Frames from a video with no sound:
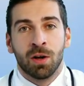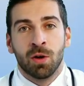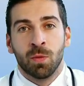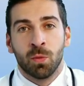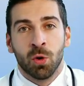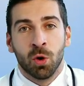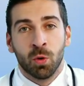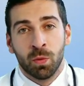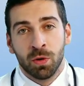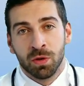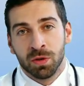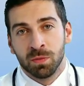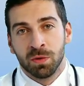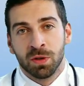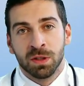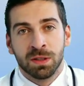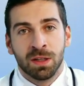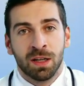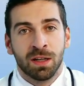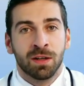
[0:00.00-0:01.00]
After
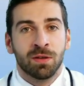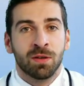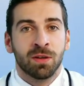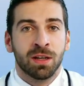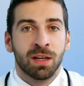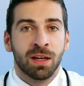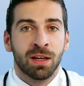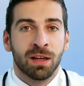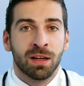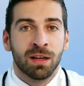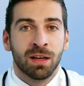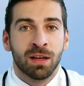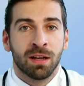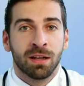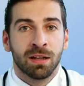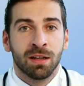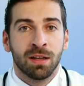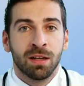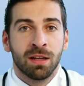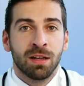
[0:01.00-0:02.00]
60, you may
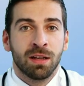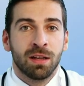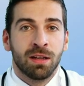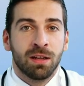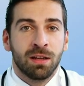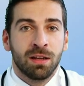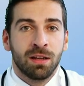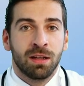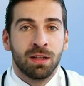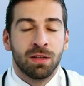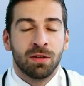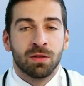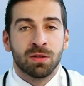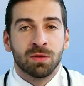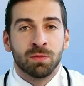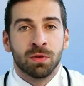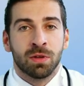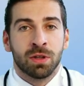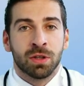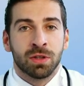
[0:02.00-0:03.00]
be eating enough
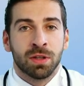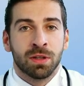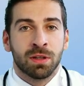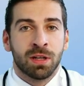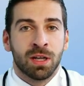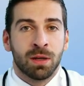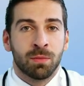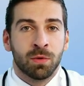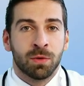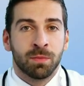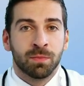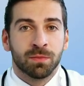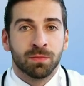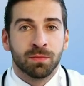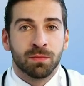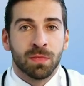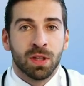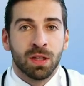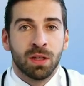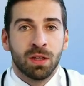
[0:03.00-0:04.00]
protein, but
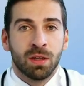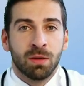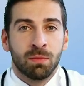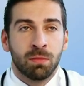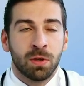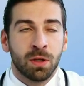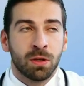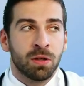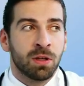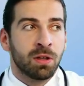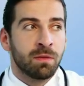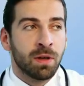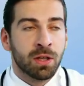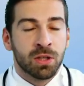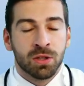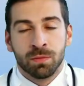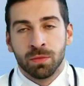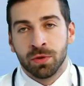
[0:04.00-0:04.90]
if your legs still feel